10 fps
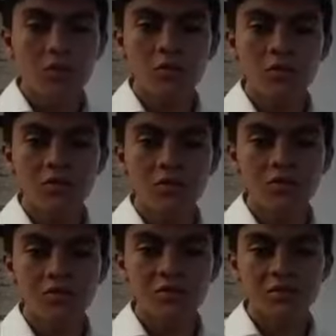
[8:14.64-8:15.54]

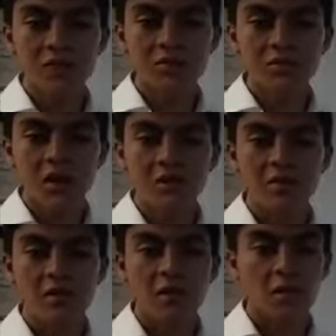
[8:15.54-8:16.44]
36
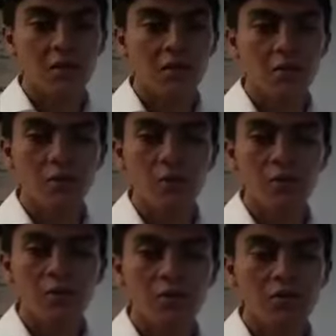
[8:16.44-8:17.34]
and
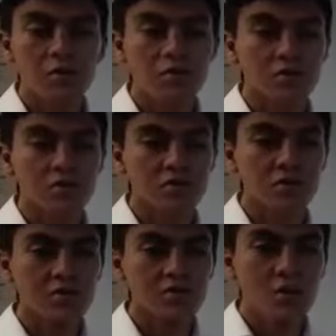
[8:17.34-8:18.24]

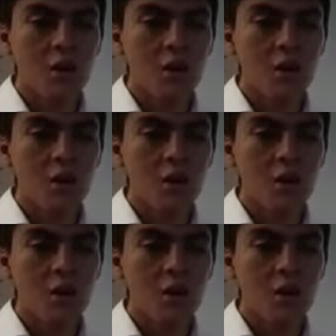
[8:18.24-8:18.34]
136